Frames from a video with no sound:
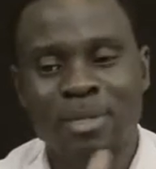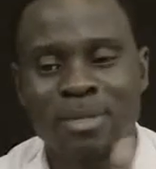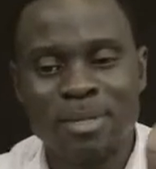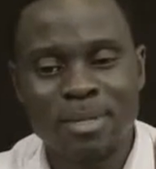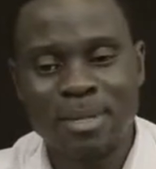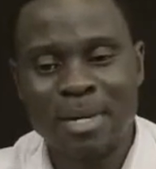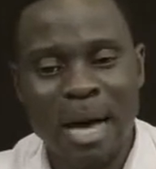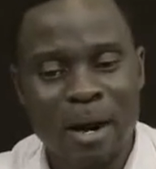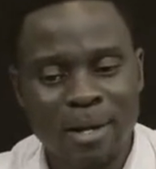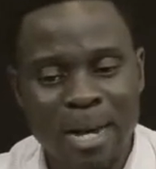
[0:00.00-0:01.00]
We need to think,
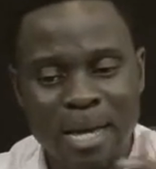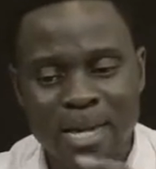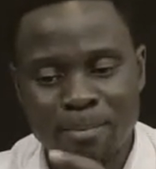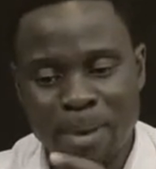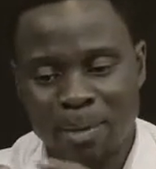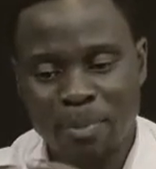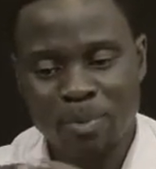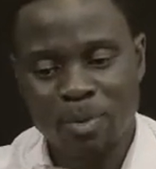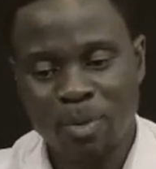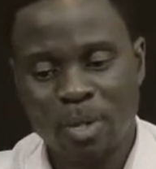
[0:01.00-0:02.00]
how can I impact
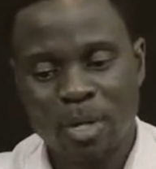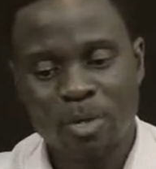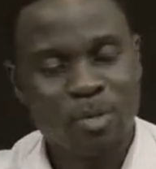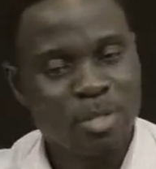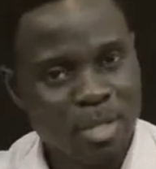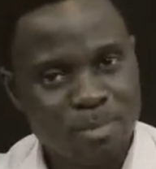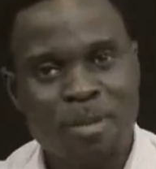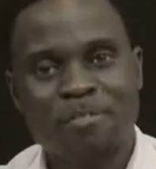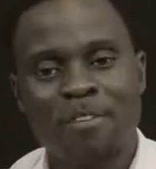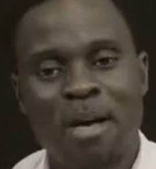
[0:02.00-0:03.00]
people, not just
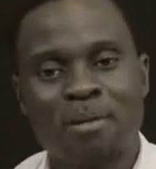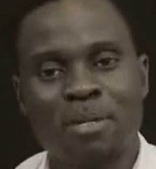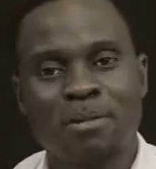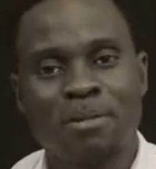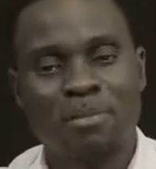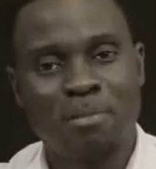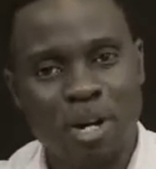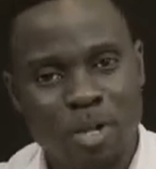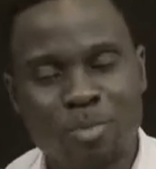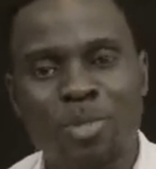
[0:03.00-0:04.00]
my family and
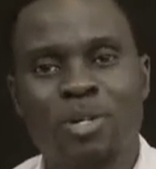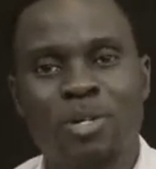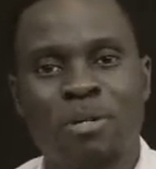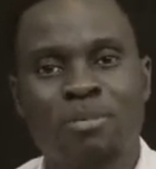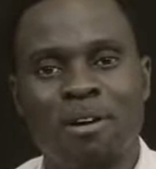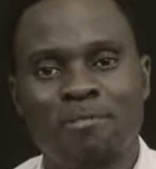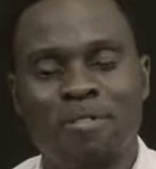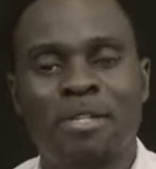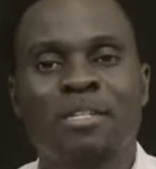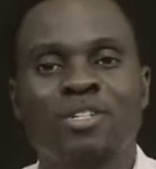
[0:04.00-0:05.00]
my community, my
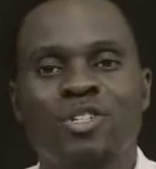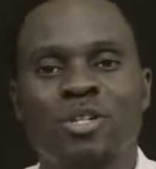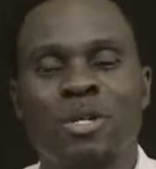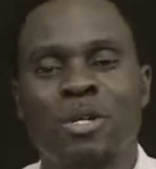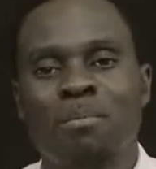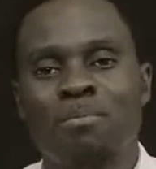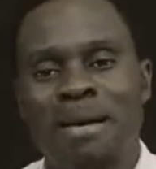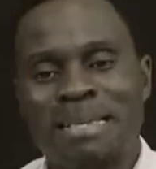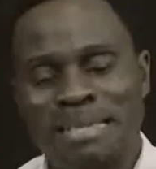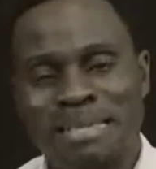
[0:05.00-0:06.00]
village,
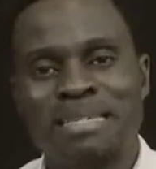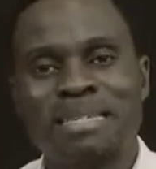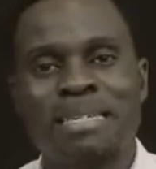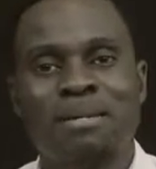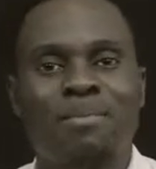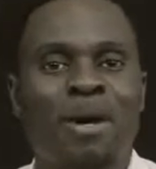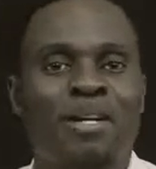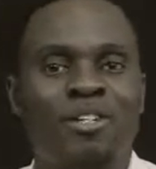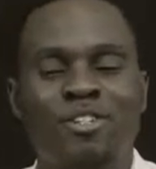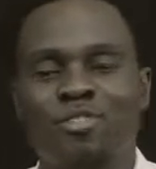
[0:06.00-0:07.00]
my city,
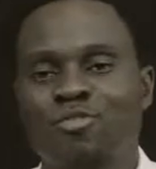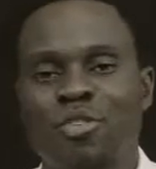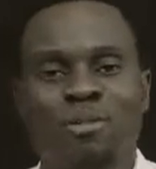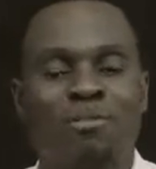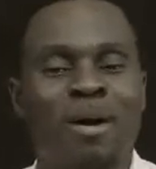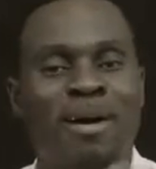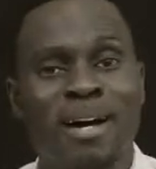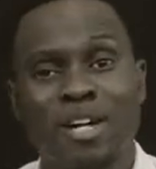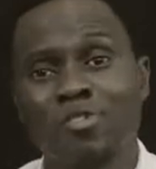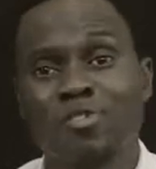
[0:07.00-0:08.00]
my district, my
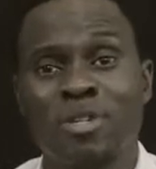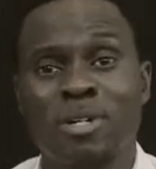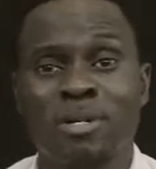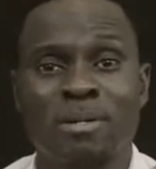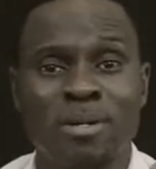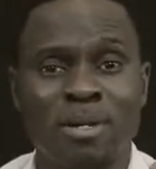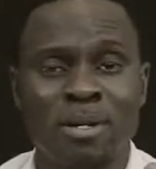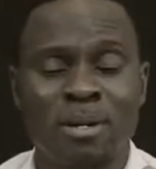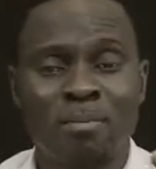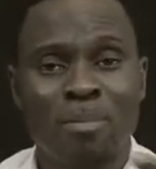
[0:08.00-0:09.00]
country,
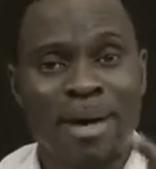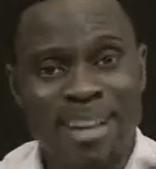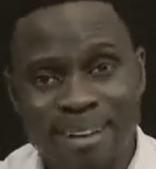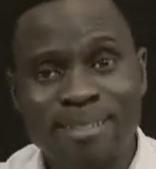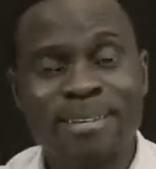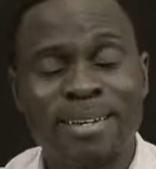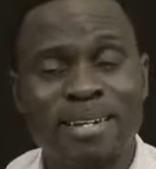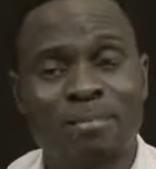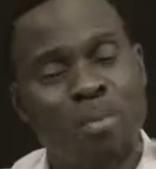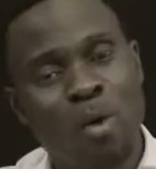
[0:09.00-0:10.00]
my
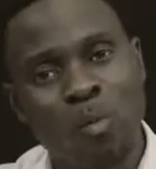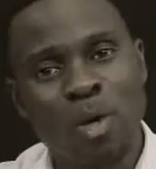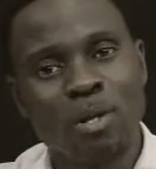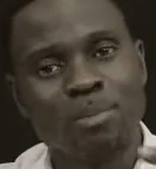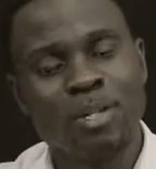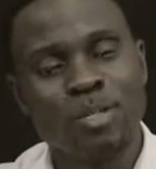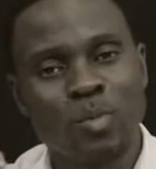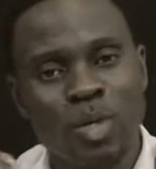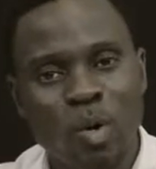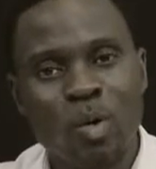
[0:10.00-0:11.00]
continent, my world, because
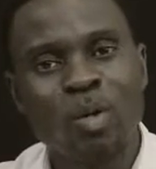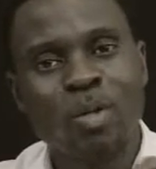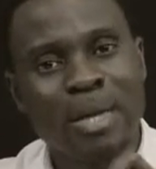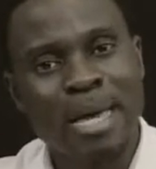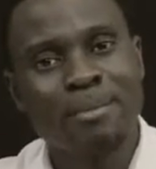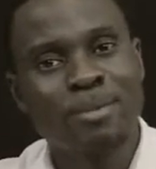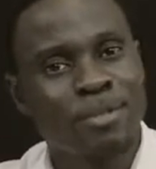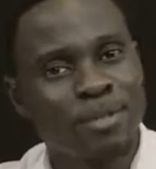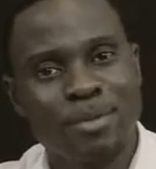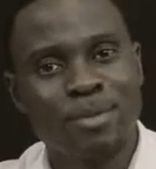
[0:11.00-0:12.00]
we're all able
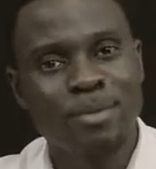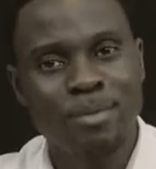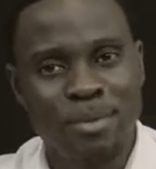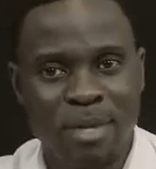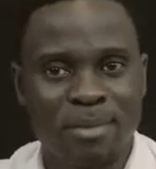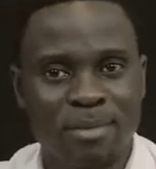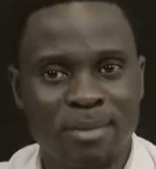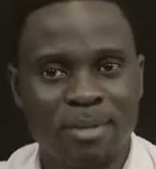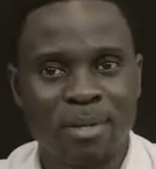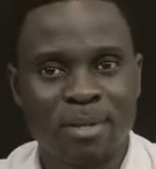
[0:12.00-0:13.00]
to do this.